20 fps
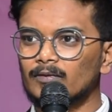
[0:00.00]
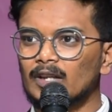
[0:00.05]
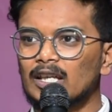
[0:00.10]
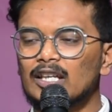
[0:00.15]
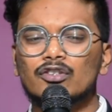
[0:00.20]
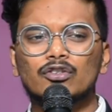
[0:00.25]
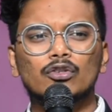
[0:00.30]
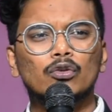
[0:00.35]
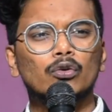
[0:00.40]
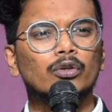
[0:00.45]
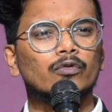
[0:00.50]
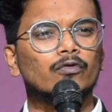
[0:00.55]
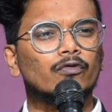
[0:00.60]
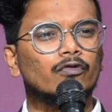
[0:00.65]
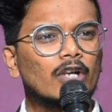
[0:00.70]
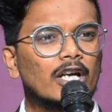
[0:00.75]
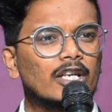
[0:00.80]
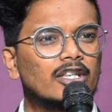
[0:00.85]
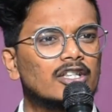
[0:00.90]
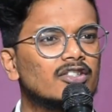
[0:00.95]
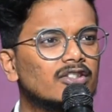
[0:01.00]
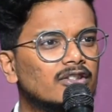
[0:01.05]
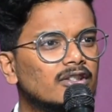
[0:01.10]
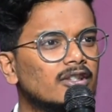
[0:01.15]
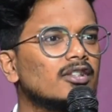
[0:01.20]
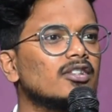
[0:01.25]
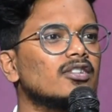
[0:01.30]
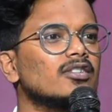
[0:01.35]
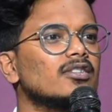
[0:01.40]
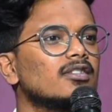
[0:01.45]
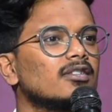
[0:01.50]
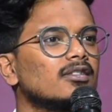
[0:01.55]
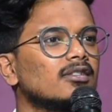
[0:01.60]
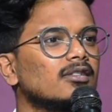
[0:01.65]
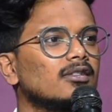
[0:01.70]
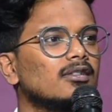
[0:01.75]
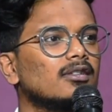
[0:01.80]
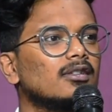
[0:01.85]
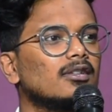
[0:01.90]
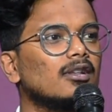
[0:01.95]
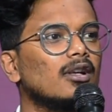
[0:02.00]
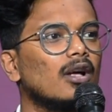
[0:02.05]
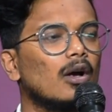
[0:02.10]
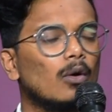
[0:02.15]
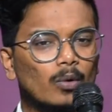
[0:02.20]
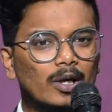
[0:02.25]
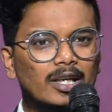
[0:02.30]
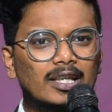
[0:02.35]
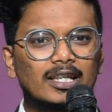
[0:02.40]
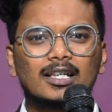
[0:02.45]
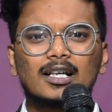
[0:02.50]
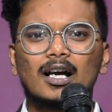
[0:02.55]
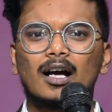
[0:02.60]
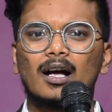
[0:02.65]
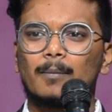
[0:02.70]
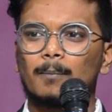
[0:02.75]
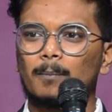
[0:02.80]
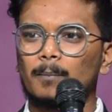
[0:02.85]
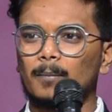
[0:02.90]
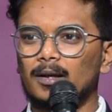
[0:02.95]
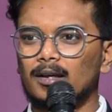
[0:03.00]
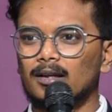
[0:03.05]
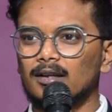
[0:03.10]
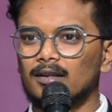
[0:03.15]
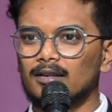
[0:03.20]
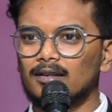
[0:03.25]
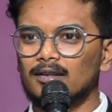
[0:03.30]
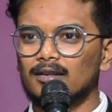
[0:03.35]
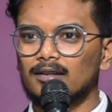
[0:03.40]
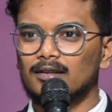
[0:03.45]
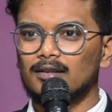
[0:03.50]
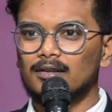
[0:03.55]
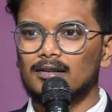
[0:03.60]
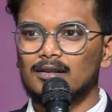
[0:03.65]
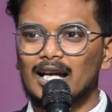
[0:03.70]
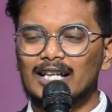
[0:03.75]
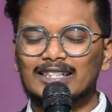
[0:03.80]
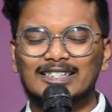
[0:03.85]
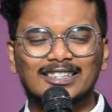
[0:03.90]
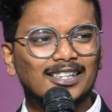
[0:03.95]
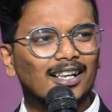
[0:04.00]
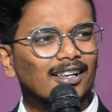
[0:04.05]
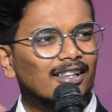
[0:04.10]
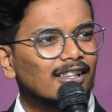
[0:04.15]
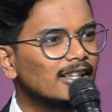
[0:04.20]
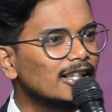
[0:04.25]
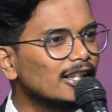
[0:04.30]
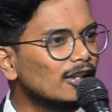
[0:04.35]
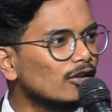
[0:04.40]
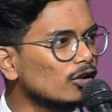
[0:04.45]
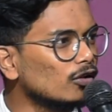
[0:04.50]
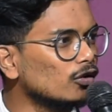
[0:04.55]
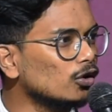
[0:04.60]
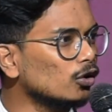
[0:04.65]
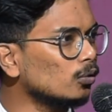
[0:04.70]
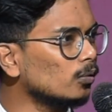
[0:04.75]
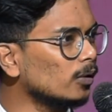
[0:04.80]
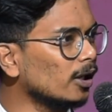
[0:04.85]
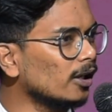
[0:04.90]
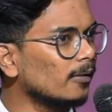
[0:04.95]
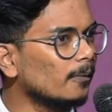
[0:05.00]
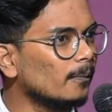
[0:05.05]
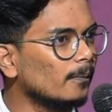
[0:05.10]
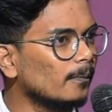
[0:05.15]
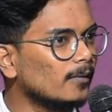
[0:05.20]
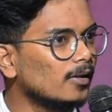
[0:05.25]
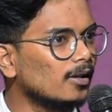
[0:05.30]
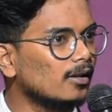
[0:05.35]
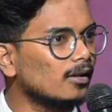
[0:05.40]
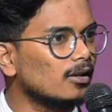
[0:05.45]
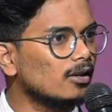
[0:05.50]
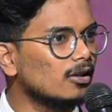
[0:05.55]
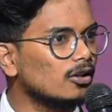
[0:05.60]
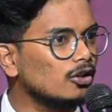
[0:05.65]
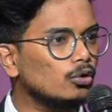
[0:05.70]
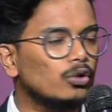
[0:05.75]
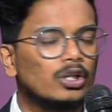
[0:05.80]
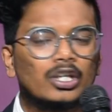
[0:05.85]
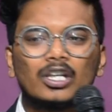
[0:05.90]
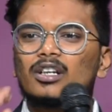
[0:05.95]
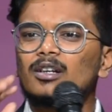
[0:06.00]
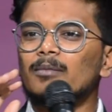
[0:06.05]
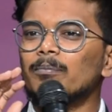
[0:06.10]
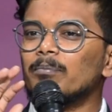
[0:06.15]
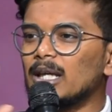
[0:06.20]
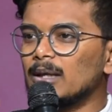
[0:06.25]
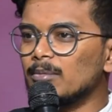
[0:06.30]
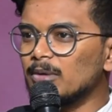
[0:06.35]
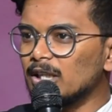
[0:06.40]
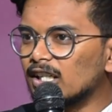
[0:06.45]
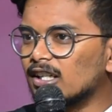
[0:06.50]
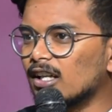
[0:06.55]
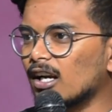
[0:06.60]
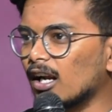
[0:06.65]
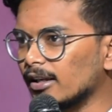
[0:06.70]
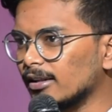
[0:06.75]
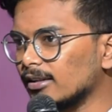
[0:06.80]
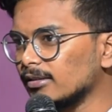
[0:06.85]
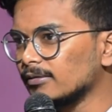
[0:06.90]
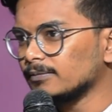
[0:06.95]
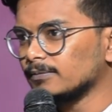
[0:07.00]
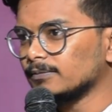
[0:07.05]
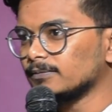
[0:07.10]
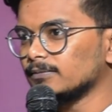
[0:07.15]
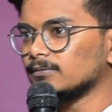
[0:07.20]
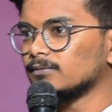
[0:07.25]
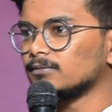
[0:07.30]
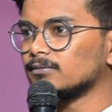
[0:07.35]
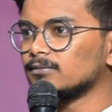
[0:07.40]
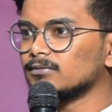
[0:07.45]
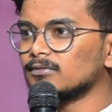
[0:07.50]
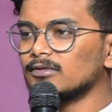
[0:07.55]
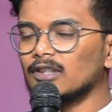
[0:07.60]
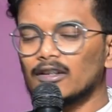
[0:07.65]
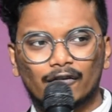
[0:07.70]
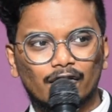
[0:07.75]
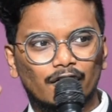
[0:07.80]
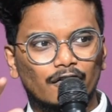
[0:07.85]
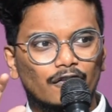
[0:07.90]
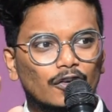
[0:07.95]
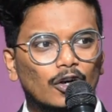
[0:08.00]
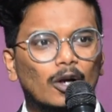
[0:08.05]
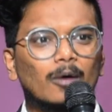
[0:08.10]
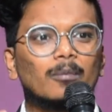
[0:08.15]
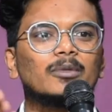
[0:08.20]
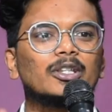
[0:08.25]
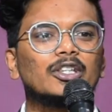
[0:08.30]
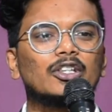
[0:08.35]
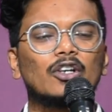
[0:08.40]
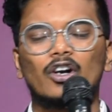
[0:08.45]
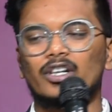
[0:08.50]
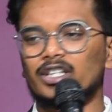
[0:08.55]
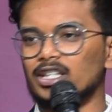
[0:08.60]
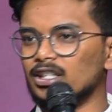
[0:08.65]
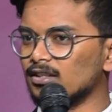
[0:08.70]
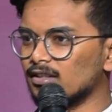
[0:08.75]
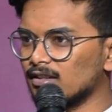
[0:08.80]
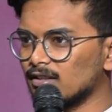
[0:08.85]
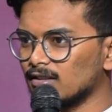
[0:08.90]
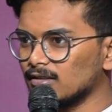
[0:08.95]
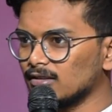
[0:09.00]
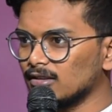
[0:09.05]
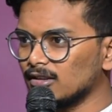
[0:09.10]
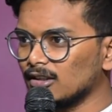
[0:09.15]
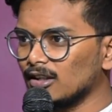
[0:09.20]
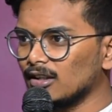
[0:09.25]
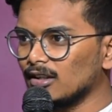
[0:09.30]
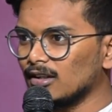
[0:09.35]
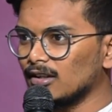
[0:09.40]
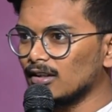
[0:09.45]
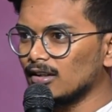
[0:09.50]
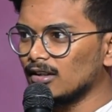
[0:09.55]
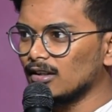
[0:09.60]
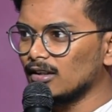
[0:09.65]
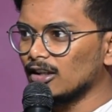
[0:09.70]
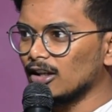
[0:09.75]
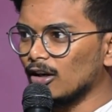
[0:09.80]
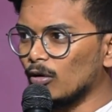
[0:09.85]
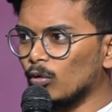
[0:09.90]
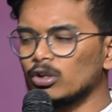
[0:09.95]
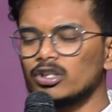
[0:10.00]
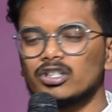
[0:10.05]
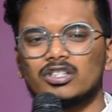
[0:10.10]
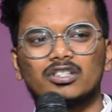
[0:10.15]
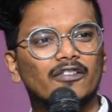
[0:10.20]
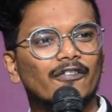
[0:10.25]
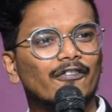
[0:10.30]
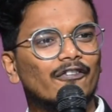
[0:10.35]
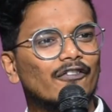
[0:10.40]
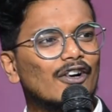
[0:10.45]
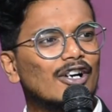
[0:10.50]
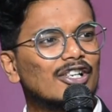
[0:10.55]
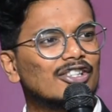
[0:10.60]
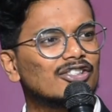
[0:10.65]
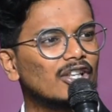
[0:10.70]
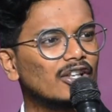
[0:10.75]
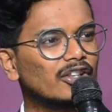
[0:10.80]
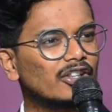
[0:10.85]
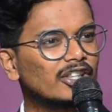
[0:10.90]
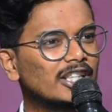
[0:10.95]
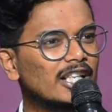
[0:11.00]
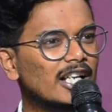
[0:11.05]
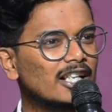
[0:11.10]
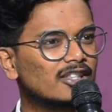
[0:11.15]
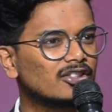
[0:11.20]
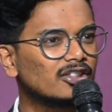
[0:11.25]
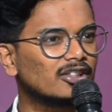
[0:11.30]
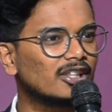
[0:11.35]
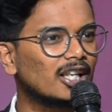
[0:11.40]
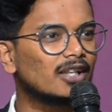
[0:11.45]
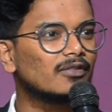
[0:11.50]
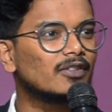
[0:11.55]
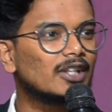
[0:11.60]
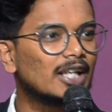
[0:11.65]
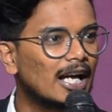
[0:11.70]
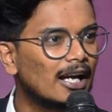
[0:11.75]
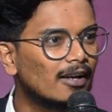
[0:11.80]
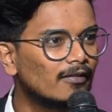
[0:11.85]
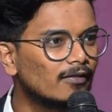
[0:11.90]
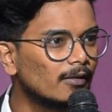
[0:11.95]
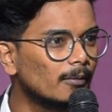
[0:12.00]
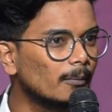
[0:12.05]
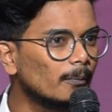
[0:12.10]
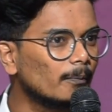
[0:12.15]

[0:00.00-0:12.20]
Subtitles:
He's going very serious, very calm. And suddenly out of nowhere, you hear a baby cry from the audience. What is the first reaction that we have?